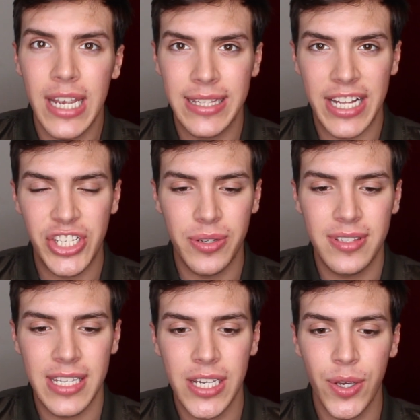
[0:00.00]
It lets you
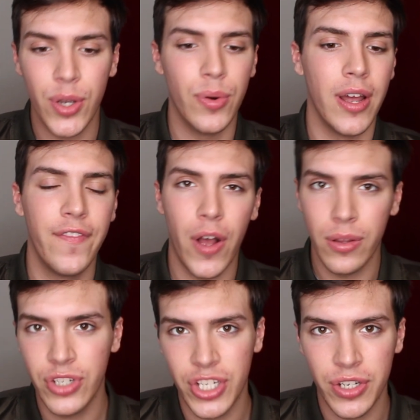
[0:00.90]
see who
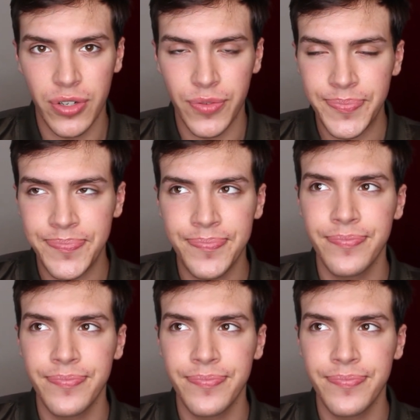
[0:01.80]
unfollows you